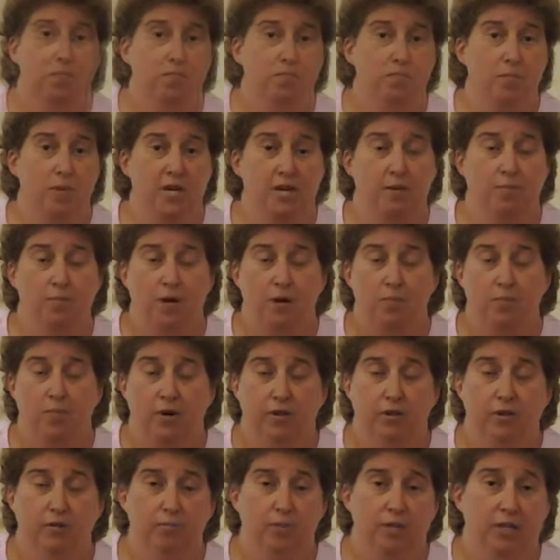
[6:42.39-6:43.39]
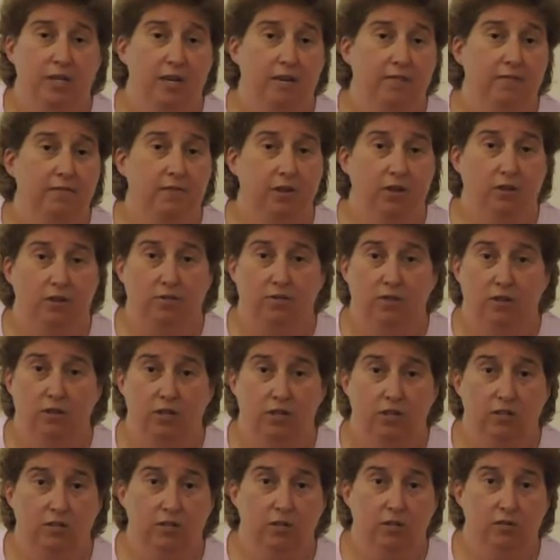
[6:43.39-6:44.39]
Me and my mother became very, very
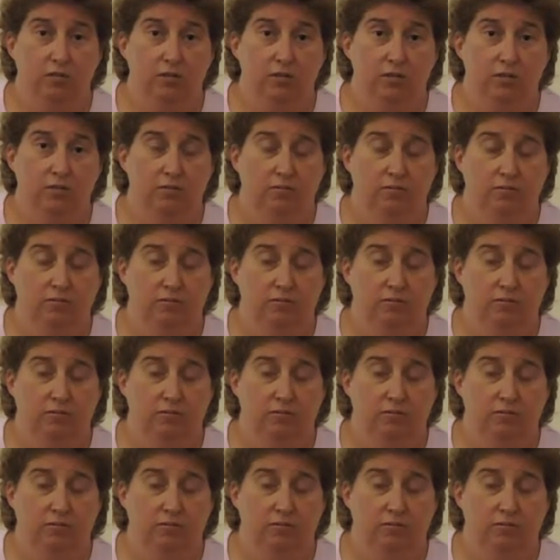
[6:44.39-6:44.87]
close.